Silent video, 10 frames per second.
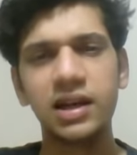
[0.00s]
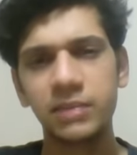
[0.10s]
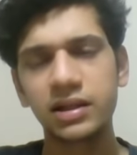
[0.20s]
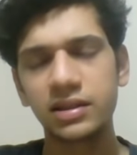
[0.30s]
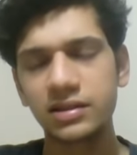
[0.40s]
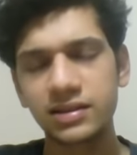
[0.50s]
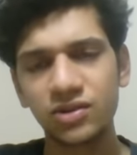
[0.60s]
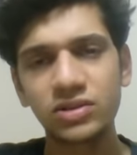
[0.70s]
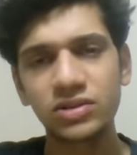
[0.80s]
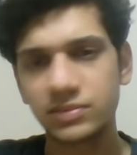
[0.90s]
But this is
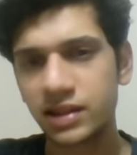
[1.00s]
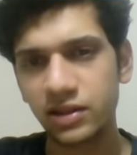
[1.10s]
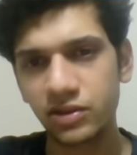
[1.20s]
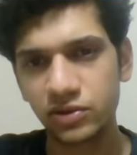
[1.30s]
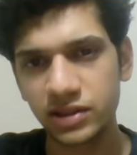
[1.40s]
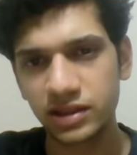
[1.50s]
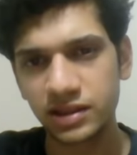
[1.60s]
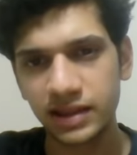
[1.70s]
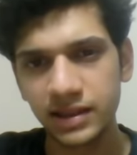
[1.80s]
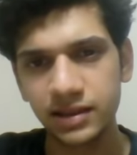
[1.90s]
not something that you have to sit
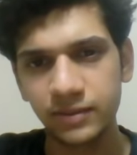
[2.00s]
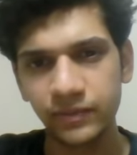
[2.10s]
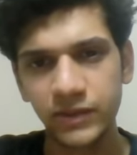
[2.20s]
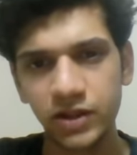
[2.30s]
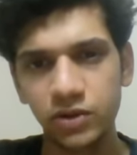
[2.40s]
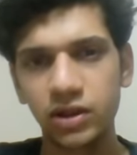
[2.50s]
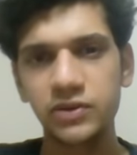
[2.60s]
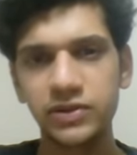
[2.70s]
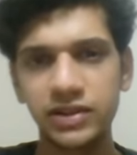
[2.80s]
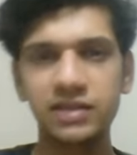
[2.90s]
and think. You don't have
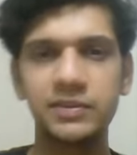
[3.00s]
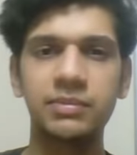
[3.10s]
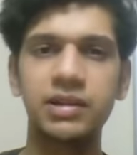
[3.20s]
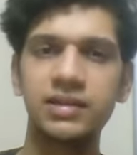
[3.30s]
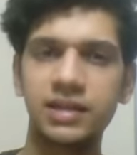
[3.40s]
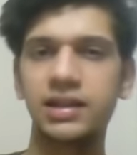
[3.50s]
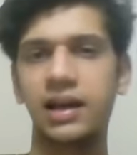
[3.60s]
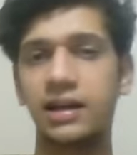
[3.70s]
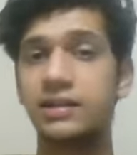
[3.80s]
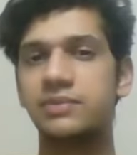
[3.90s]
to sit in the paper and think,
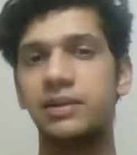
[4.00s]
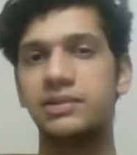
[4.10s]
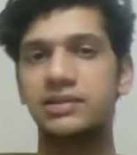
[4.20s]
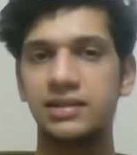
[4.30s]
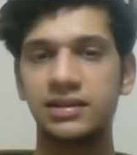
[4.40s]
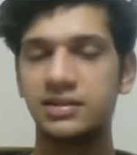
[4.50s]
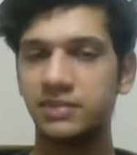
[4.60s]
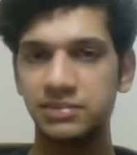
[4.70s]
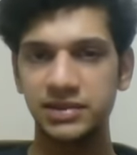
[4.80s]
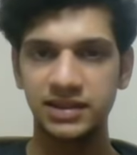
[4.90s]
yeah, this paper is easy, this
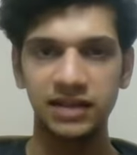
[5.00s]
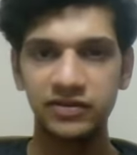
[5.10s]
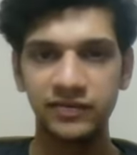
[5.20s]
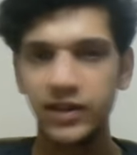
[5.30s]
paper is tough.